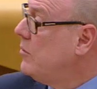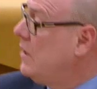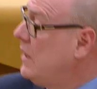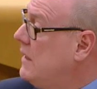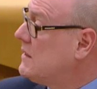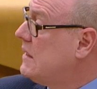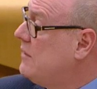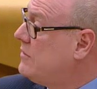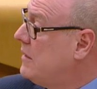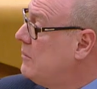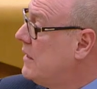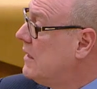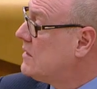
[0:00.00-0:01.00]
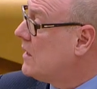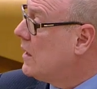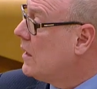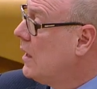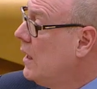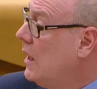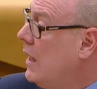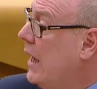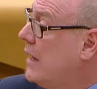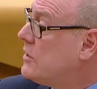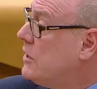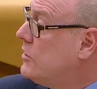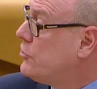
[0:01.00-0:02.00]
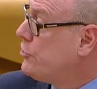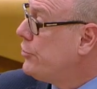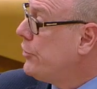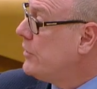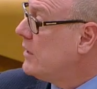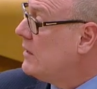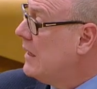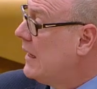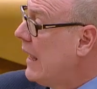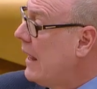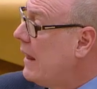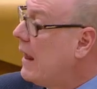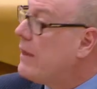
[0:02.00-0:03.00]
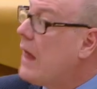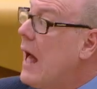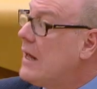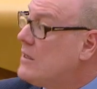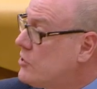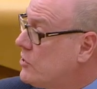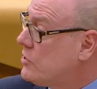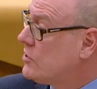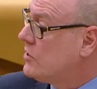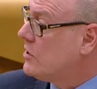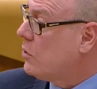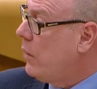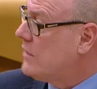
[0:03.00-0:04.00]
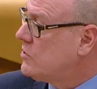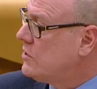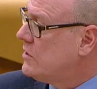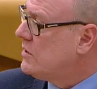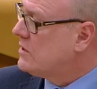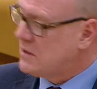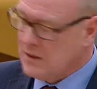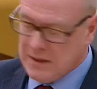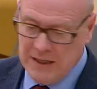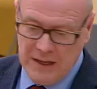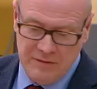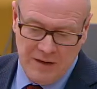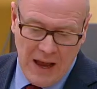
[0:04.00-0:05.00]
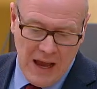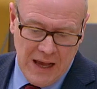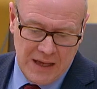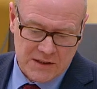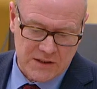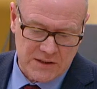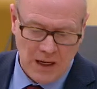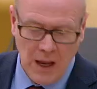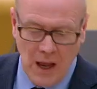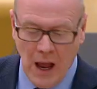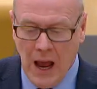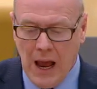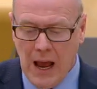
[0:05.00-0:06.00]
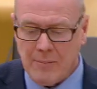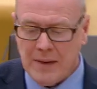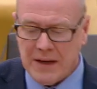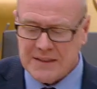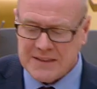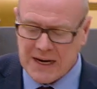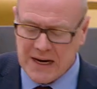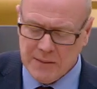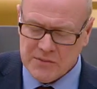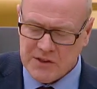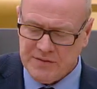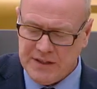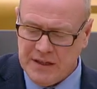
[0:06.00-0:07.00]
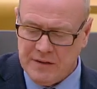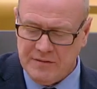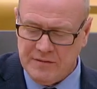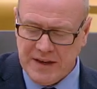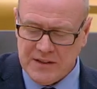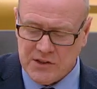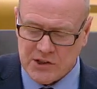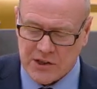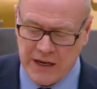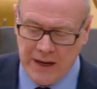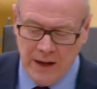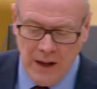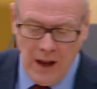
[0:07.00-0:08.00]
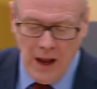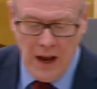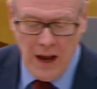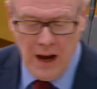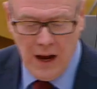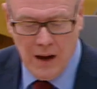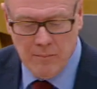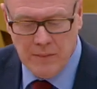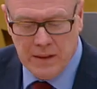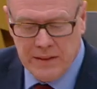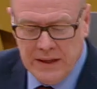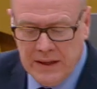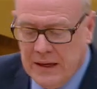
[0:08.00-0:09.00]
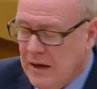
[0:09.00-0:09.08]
the Community Safety Minister, to ensure that they get answers to the questions that they have asked. In terms of the inventory of